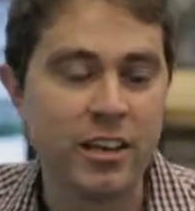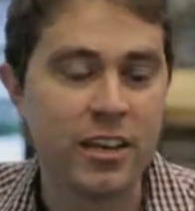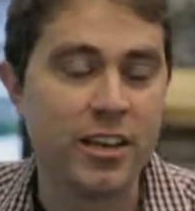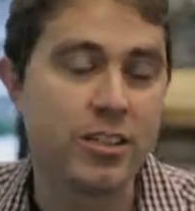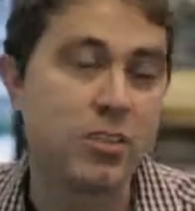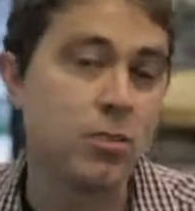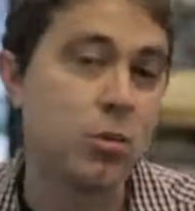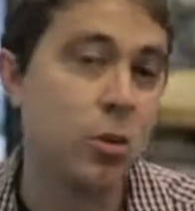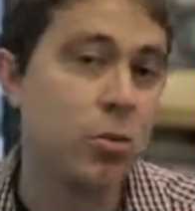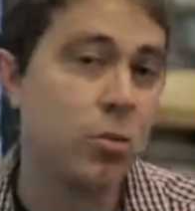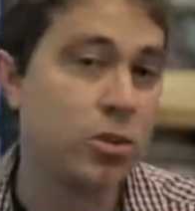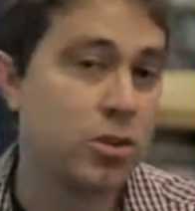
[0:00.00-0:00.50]

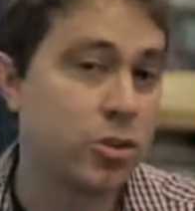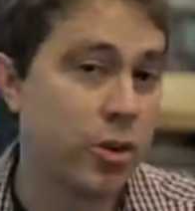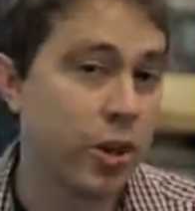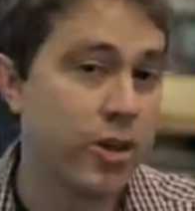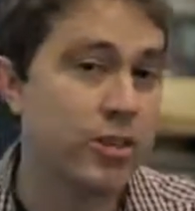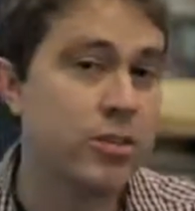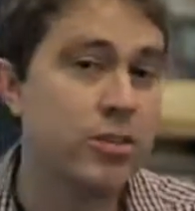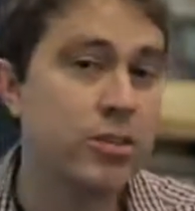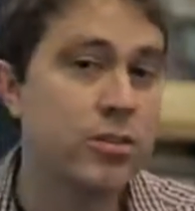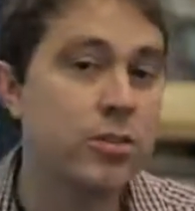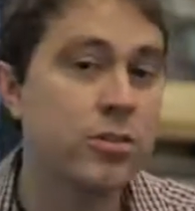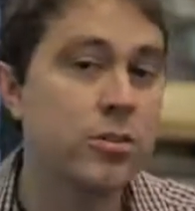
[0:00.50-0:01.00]
And so what we're
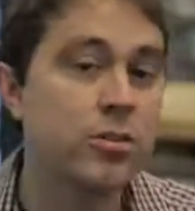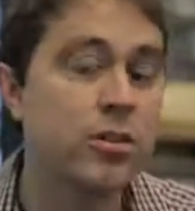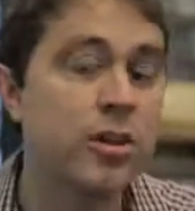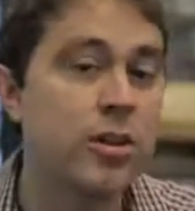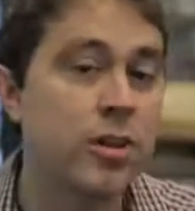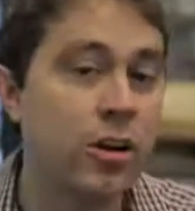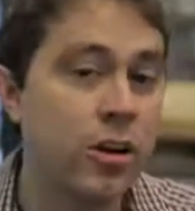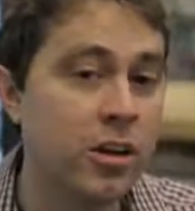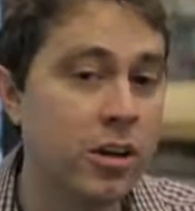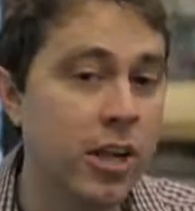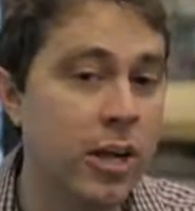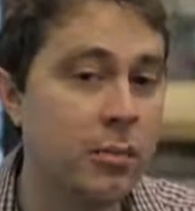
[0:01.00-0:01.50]
trying to do
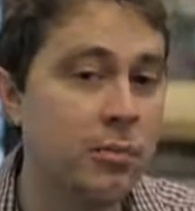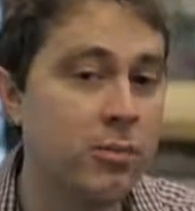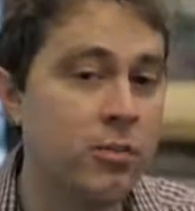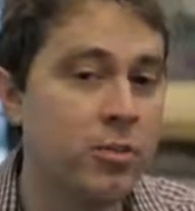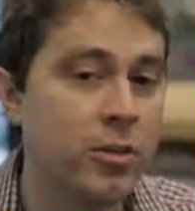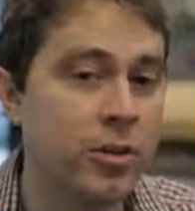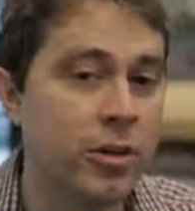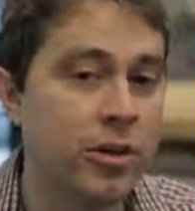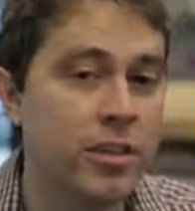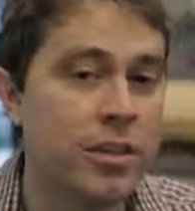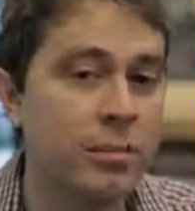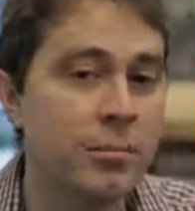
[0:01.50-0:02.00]
in our
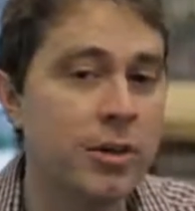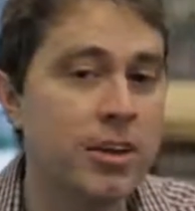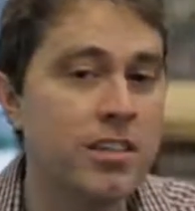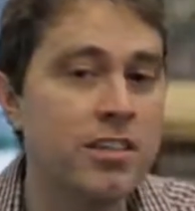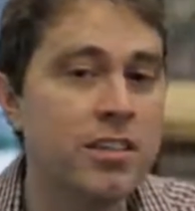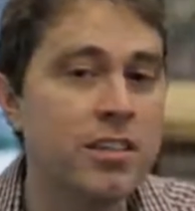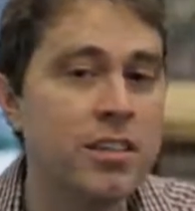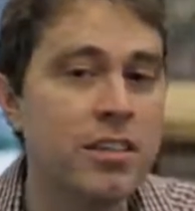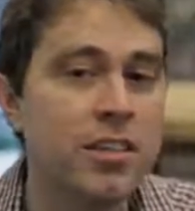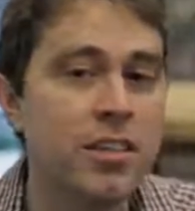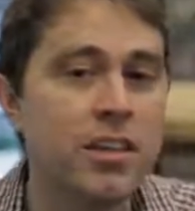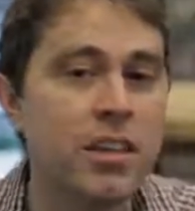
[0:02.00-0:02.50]
laboratory at M I
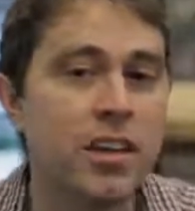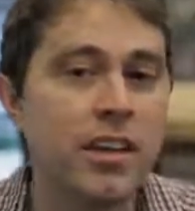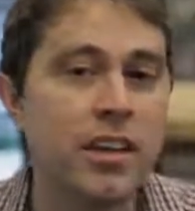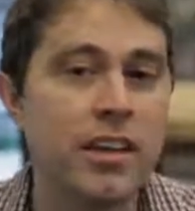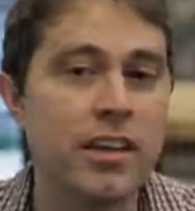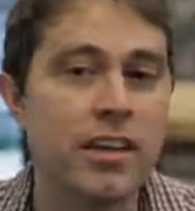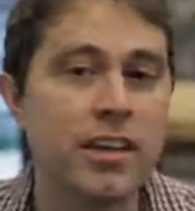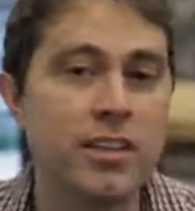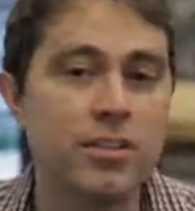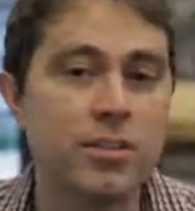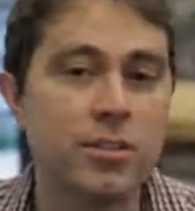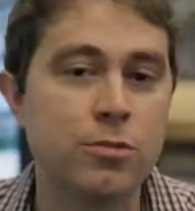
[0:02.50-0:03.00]
T
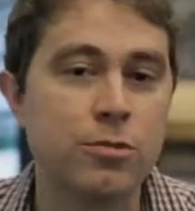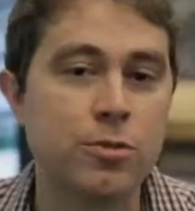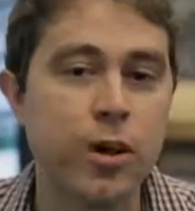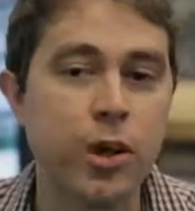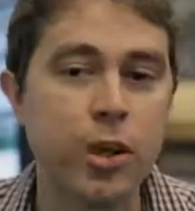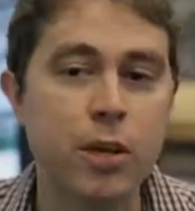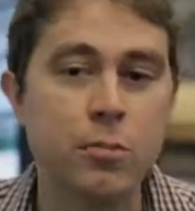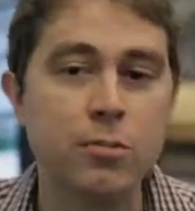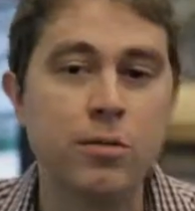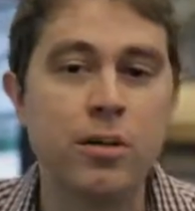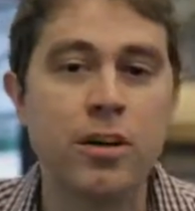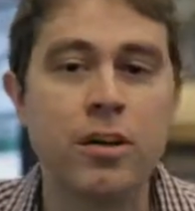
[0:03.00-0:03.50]
is
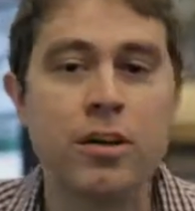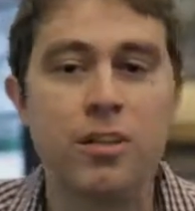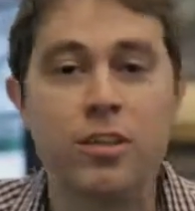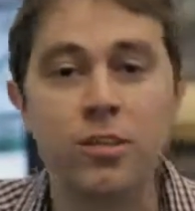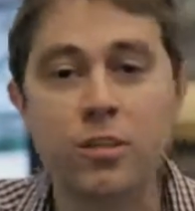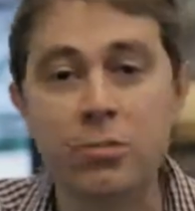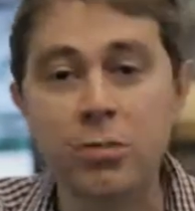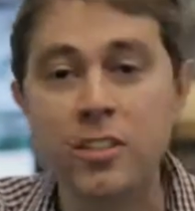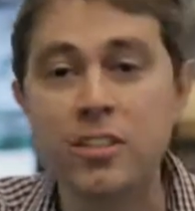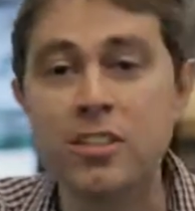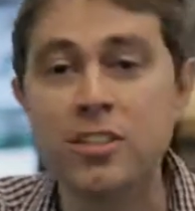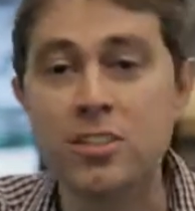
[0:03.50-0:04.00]
develop a
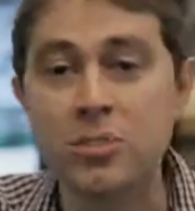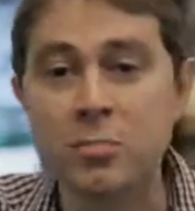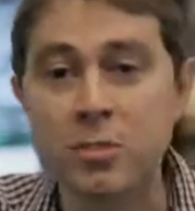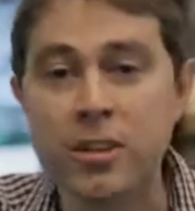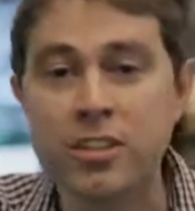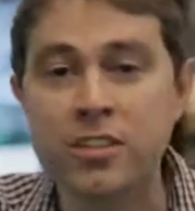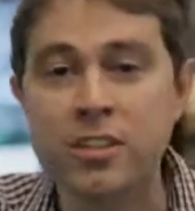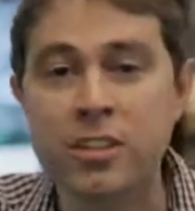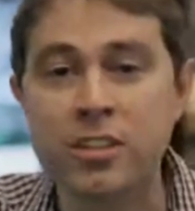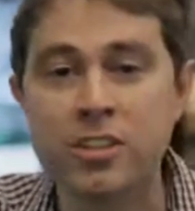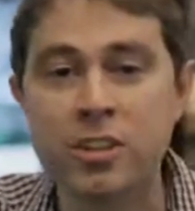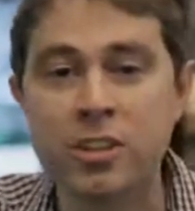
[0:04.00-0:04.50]
three D
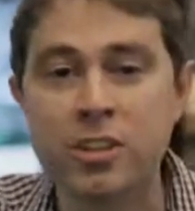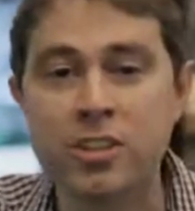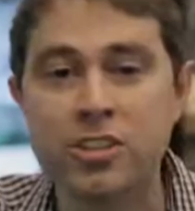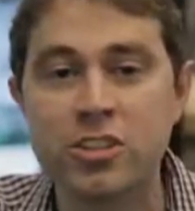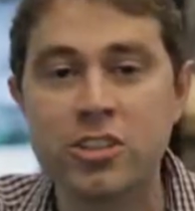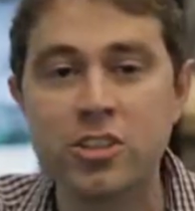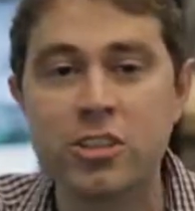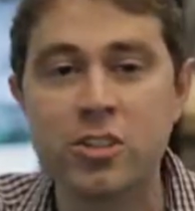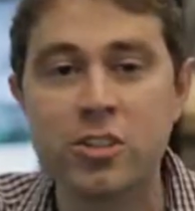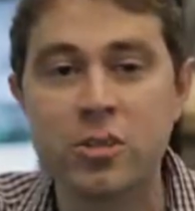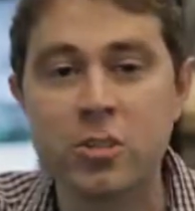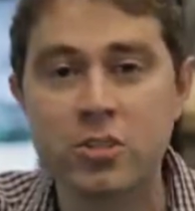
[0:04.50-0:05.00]
display technology that